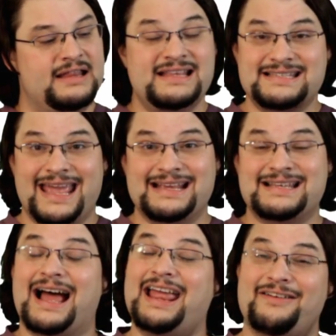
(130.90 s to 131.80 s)
In this
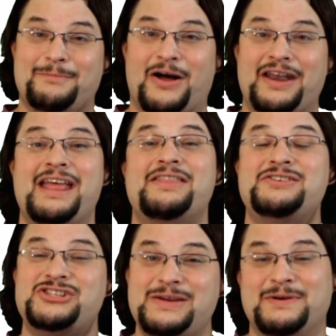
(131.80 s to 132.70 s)
case, I have
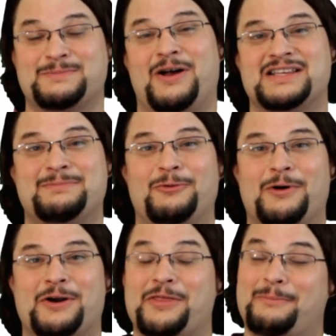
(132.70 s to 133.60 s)
bought the cheapest
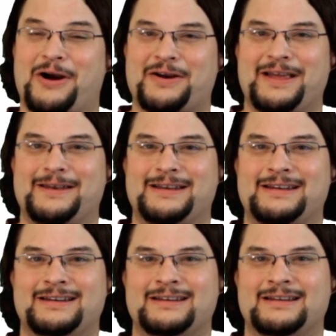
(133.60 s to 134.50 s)
possible one on the market.
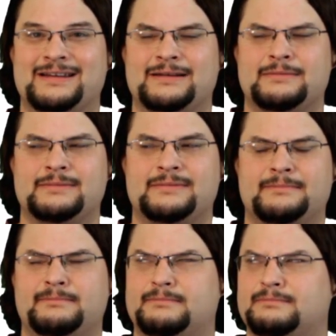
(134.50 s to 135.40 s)
Buy good
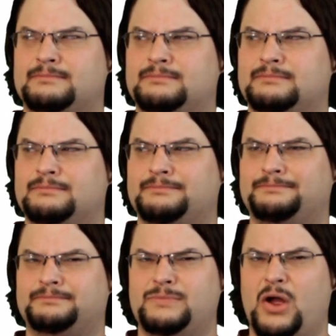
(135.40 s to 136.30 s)
stuff, you
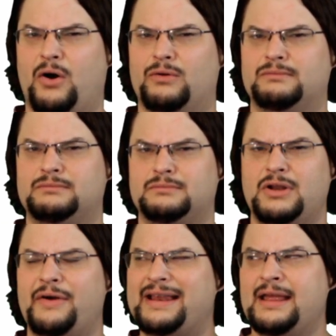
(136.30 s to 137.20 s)
idiots! No.
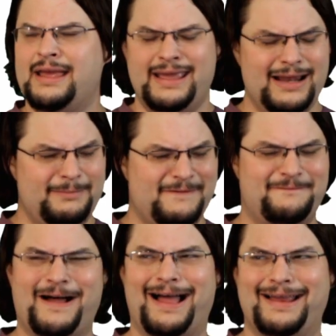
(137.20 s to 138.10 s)
No, it, it'll
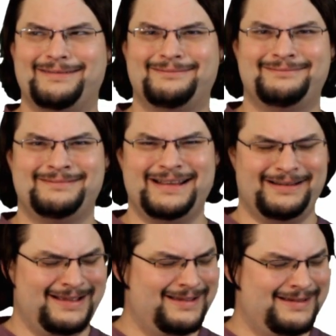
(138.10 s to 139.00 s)
be fine.
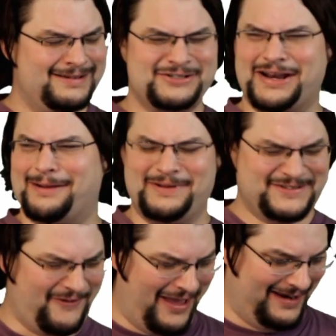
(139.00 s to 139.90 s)
It'll... Shut
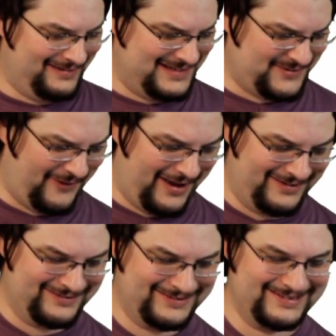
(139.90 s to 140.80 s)
up, it's fine. It's
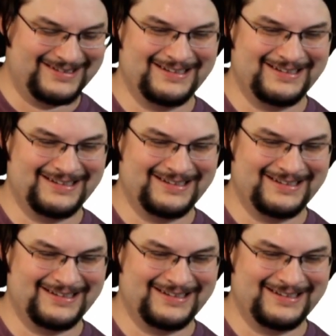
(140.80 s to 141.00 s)
fine.